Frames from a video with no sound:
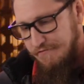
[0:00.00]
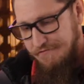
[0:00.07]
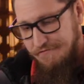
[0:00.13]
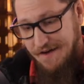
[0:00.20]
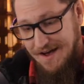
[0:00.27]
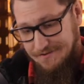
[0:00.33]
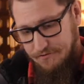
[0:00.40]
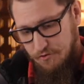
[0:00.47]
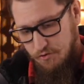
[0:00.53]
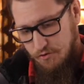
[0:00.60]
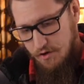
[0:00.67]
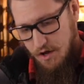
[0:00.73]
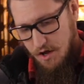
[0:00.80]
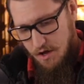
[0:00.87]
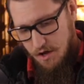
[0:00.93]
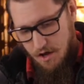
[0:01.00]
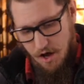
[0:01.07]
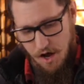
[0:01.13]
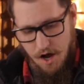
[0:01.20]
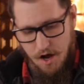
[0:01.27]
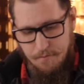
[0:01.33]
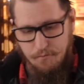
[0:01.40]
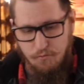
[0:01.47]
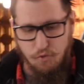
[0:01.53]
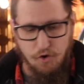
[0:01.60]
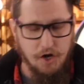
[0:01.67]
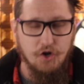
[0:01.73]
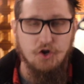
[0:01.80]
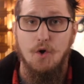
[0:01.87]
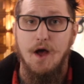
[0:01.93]
vessel. We're
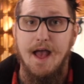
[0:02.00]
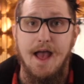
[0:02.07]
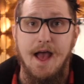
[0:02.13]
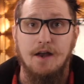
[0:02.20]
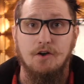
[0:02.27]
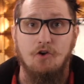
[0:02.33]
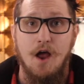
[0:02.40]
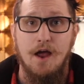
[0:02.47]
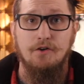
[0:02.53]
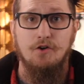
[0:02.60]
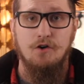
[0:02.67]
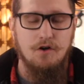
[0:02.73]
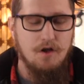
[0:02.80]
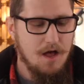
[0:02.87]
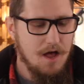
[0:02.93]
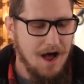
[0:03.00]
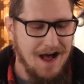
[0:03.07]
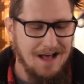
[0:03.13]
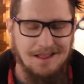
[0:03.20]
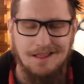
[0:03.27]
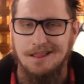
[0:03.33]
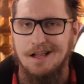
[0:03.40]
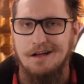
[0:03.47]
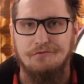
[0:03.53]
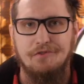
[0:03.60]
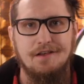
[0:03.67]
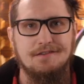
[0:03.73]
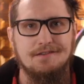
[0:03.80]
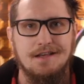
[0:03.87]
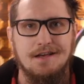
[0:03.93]
gonna do a hand grinder. I love
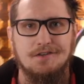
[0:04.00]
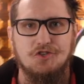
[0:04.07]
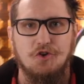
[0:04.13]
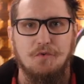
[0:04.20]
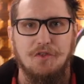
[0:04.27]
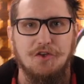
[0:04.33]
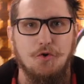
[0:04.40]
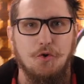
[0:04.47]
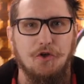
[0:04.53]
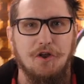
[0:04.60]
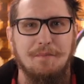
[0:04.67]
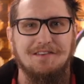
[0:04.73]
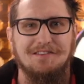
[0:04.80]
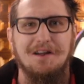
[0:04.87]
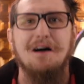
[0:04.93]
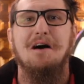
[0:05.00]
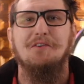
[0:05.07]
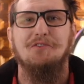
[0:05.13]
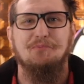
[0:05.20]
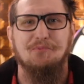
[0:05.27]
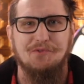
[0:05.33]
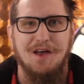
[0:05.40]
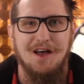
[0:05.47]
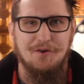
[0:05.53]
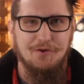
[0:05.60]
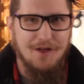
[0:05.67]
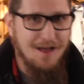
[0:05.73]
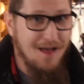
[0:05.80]
these things. They're really cool and it makes an awesome sound.